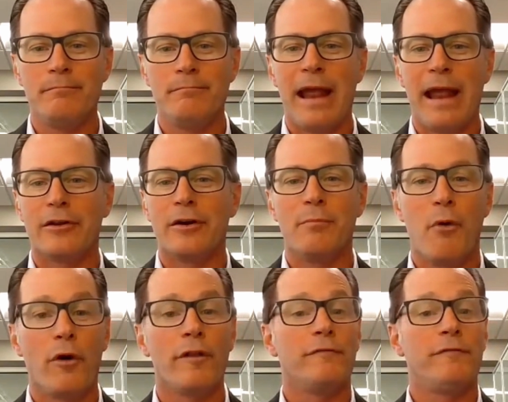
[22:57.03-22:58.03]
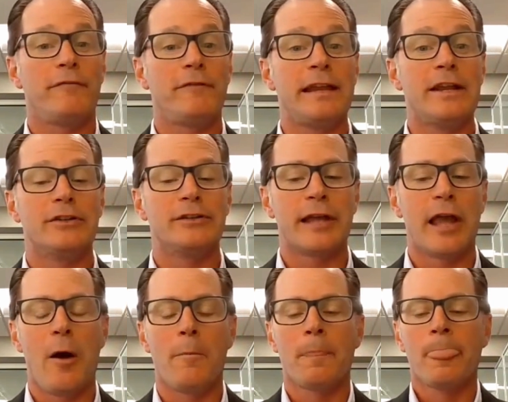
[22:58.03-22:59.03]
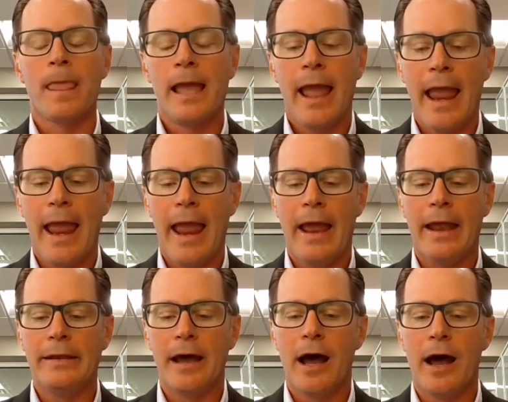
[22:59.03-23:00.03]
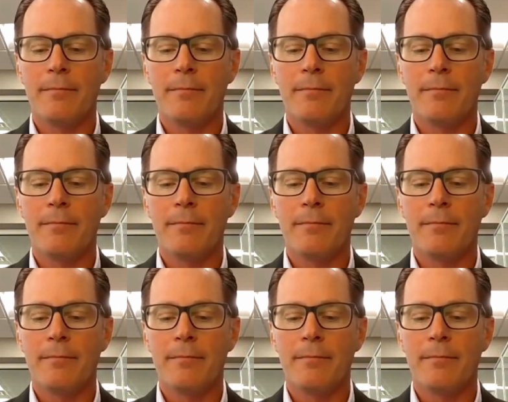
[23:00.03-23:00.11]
baler more than 50 years ago, and